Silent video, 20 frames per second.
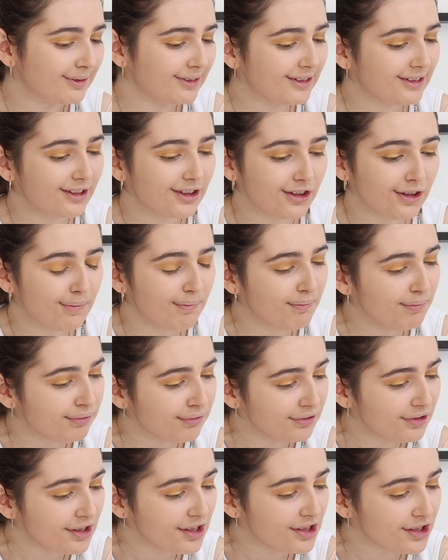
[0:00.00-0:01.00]
use a
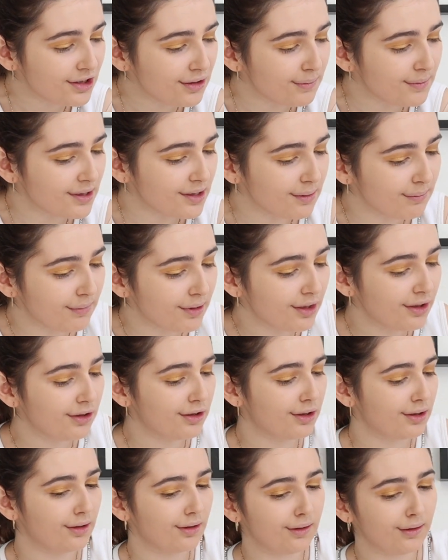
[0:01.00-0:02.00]
brush, or I might
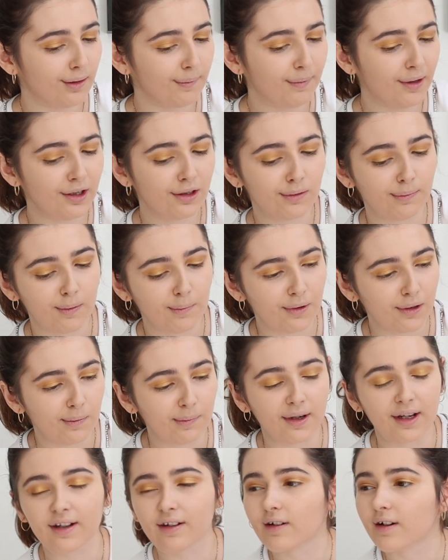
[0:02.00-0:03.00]
use my beauty
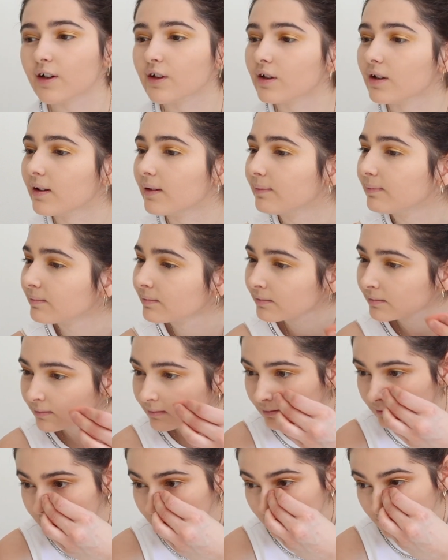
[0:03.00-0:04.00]
blender actually.
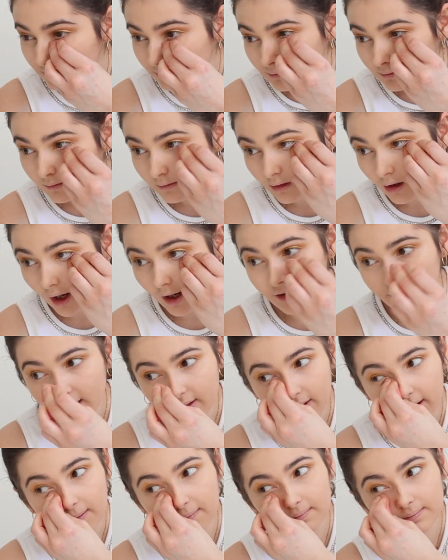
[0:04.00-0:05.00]
I
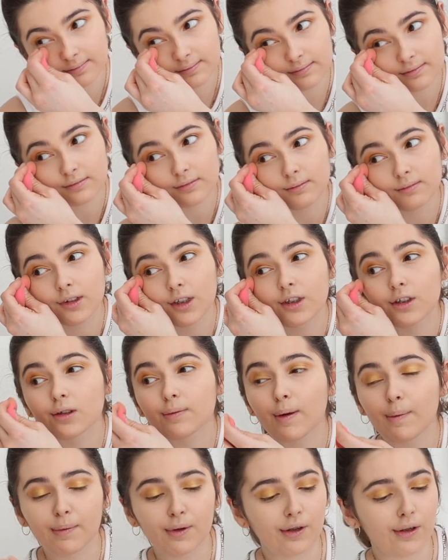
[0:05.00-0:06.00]
say that. I'm going to use
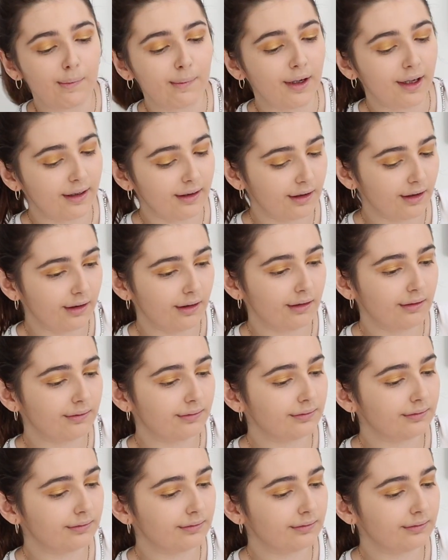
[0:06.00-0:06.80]
my beauty blender.